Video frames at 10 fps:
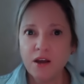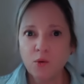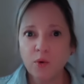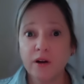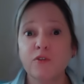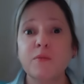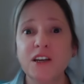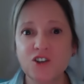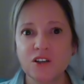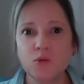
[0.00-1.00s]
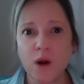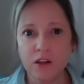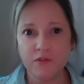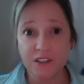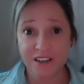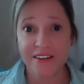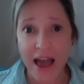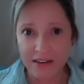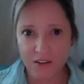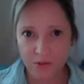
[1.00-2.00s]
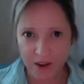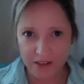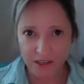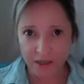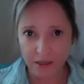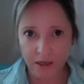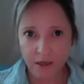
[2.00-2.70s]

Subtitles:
where information is relevant to that defendant.